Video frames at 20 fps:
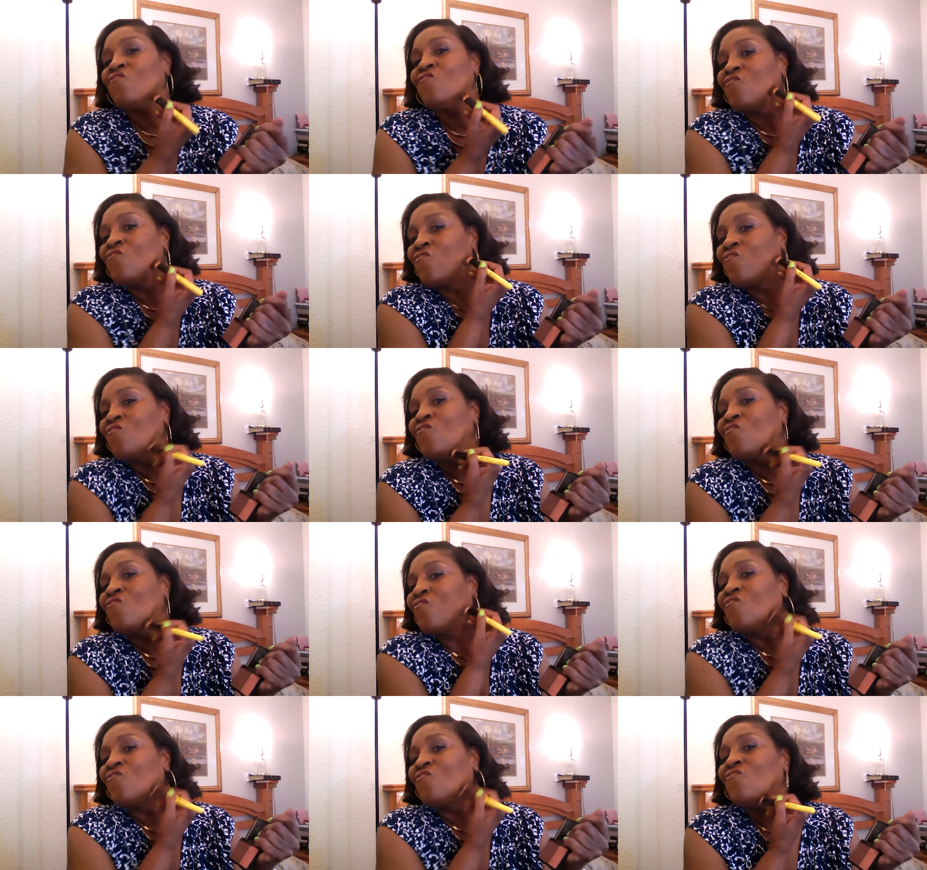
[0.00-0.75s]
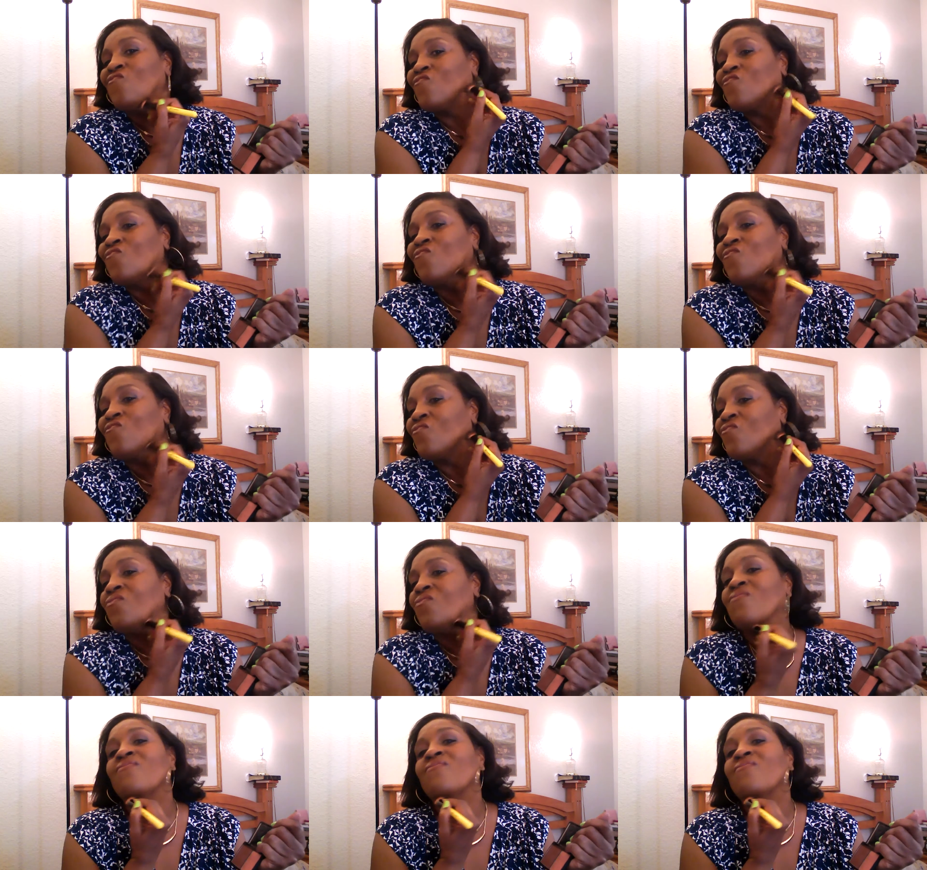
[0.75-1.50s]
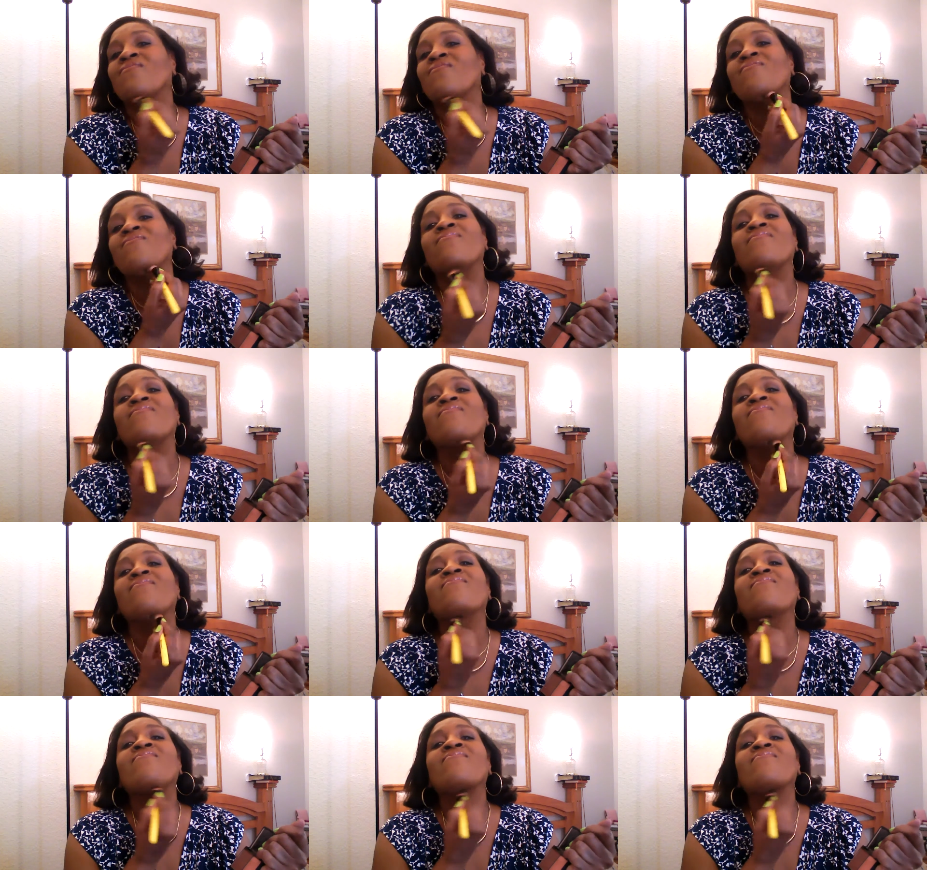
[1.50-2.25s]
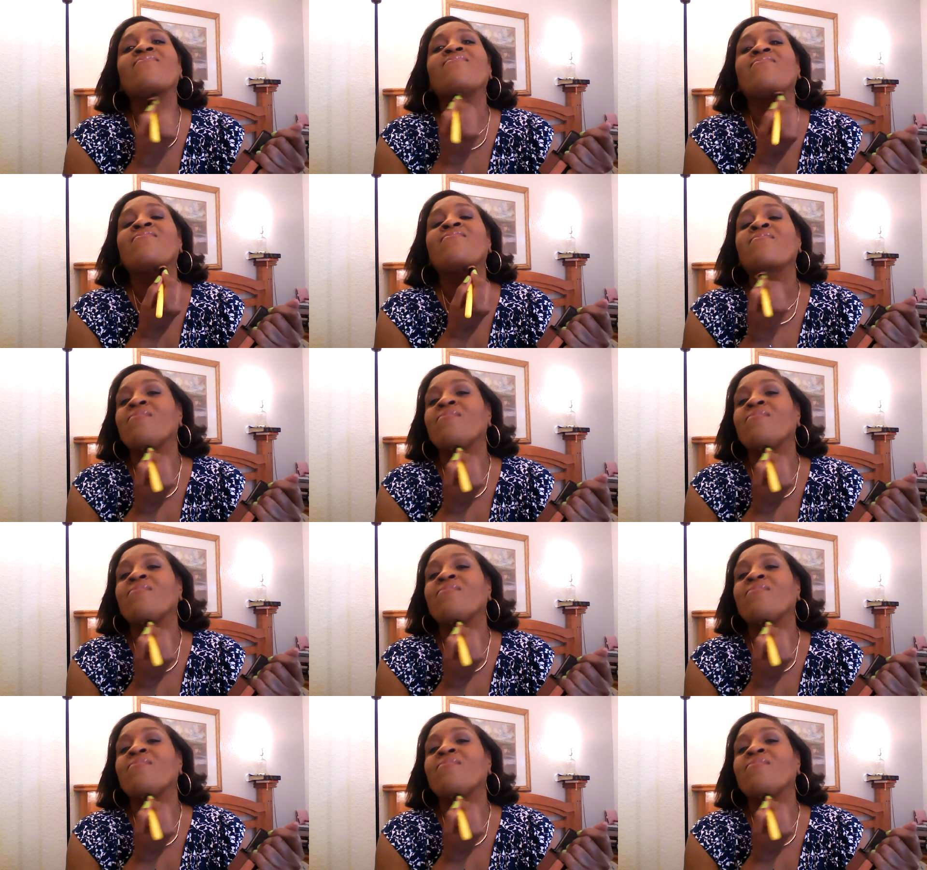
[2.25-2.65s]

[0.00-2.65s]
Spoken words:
Nobody speaks.